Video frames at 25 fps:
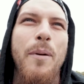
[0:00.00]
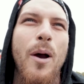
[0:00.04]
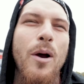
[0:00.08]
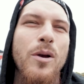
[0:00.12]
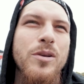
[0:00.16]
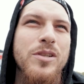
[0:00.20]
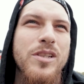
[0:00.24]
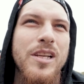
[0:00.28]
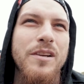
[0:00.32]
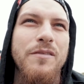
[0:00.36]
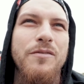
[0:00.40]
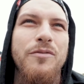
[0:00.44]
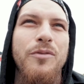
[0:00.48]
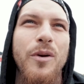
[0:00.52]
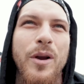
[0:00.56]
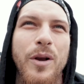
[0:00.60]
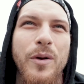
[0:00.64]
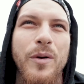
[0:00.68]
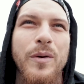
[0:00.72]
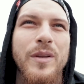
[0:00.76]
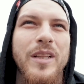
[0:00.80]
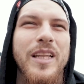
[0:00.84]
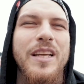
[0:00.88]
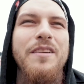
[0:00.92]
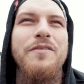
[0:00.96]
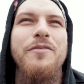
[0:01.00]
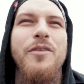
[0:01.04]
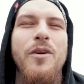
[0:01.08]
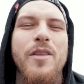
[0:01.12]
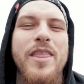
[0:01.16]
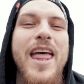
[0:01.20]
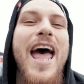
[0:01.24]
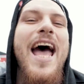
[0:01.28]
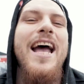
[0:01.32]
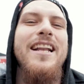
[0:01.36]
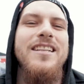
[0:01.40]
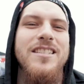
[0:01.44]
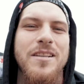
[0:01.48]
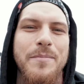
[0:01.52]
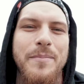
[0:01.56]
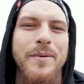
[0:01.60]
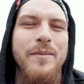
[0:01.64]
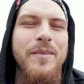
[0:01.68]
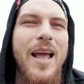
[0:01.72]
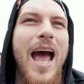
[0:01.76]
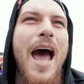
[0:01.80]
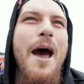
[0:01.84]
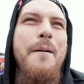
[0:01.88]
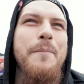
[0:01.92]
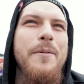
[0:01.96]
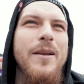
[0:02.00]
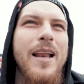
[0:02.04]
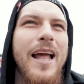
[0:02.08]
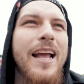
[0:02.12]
posting frequently for that to happen.